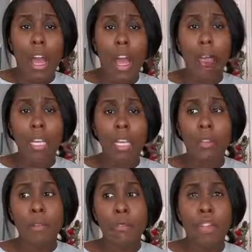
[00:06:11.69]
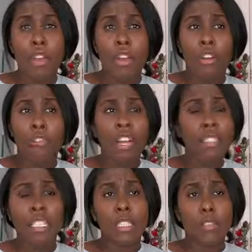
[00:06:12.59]
I mean,
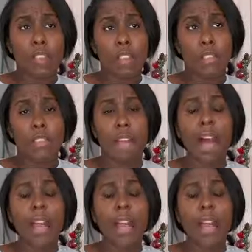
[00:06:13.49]
first things first,